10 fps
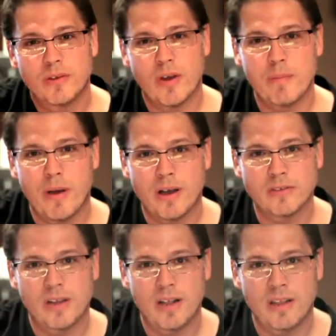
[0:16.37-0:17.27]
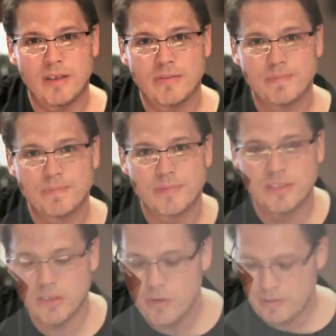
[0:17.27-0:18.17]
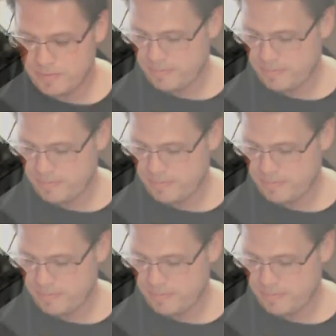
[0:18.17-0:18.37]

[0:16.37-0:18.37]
Great box that I love. Let's do it.